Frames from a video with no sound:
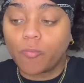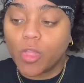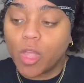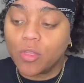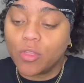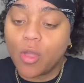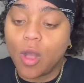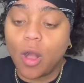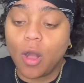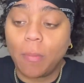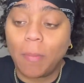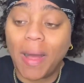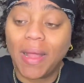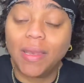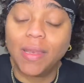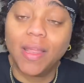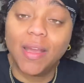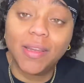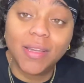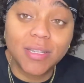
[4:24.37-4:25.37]
Y'all, my
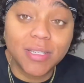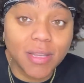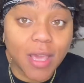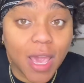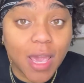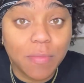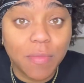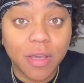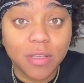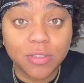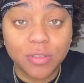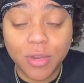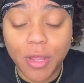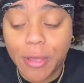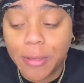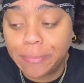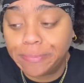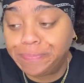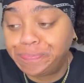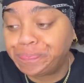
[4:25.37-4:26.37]
luggage came
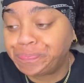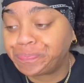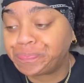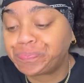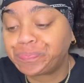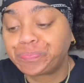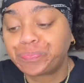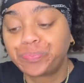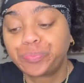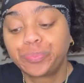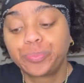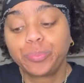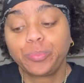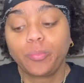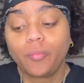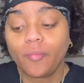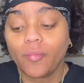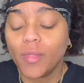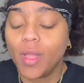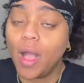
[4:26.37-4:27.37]
yesterday.
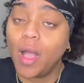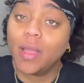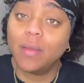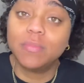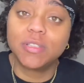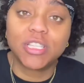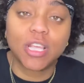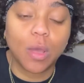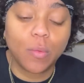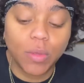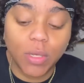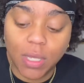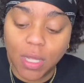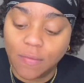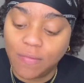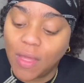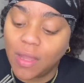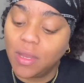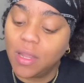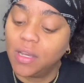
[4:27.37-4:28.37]
I am so in
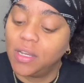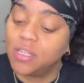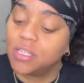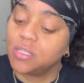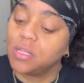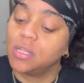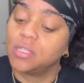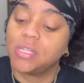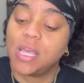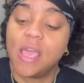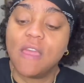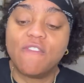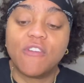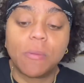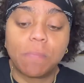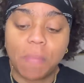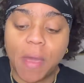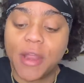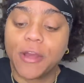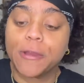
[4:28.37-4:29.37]
love. That luggage looks
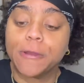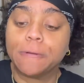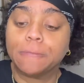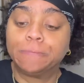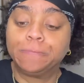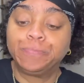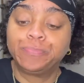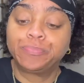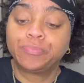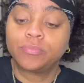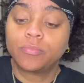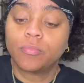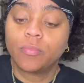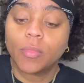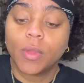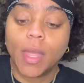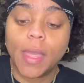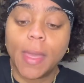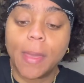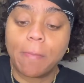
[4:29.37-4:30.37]
even better
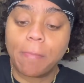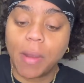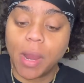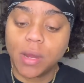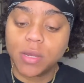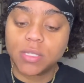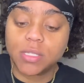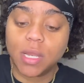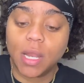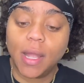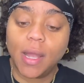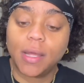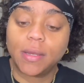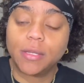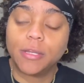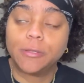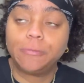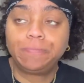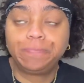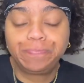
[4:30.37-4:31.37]
in person. I got
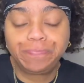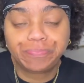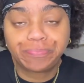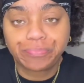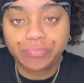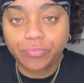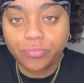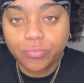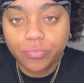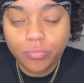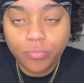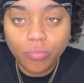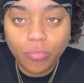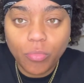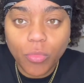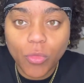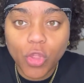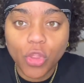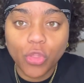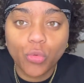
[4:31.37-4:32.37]
a
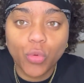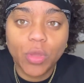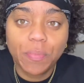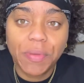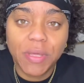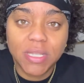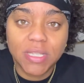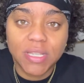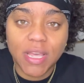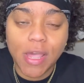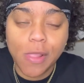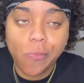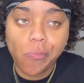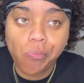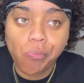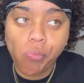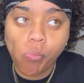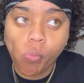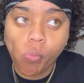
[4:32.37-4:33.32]
3-piece set.